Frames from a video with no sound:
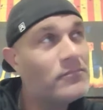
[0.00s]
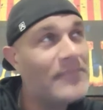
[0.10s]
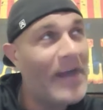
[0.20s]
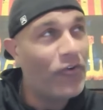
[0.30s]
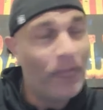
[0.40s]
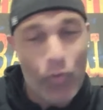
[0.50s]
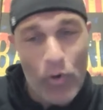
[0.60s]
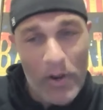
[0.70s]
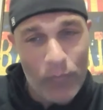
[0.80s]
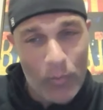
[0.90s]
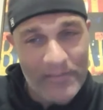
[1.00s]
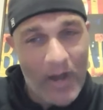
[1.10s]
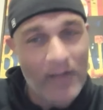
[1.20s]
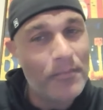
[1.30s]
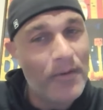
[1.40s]
That was the point of what we
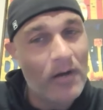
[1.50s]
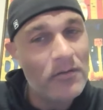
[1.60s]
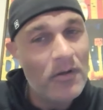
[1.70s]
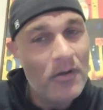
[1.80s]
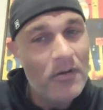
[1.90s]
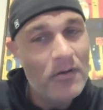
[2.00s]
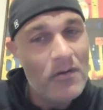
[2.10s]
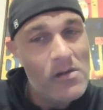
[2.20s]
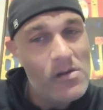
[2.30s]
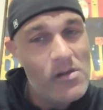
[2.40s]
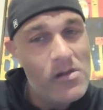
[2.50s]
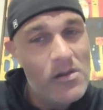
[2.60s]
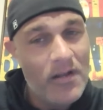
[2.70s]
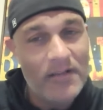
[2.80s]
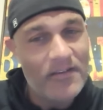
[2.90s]
talked about.
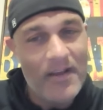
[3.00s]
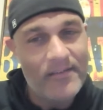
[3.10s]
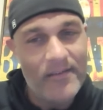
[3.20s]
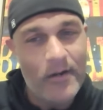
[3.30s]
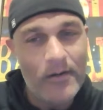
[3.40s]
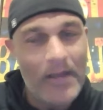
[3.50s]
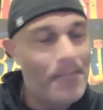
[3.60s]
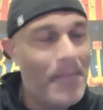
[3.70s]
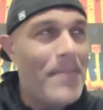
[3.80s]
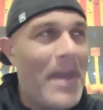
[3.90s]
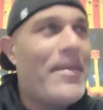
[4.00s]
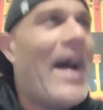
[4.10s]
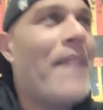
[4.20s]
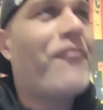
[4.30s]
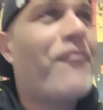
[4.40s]
You know, and maybe
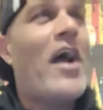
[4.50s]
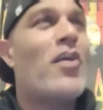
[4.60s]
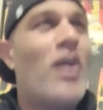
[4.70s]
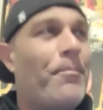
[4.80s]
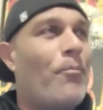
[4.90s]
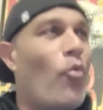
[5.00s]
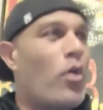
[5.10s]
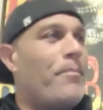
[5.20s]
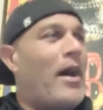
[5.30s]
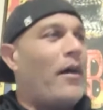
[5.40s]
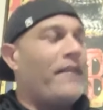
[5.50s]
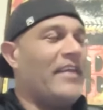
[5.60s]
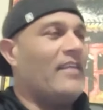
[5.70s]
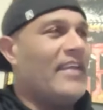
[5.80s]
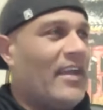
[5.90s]
I'm fired up more about
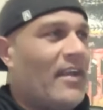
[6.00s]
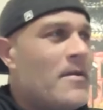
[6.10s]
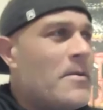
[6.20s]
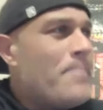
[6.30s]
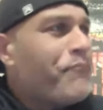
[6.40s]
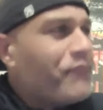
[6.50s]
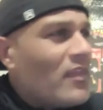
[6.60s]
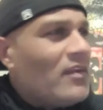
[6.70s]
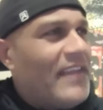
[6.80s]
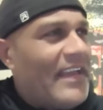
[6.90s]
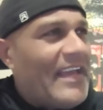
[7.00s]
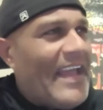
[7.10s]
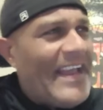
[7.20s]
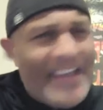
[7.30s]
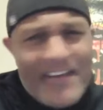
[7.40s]
the the the
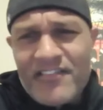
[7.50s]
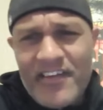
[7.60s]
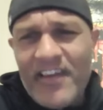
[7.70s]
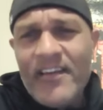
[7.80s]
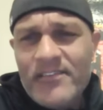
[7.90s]
idiocy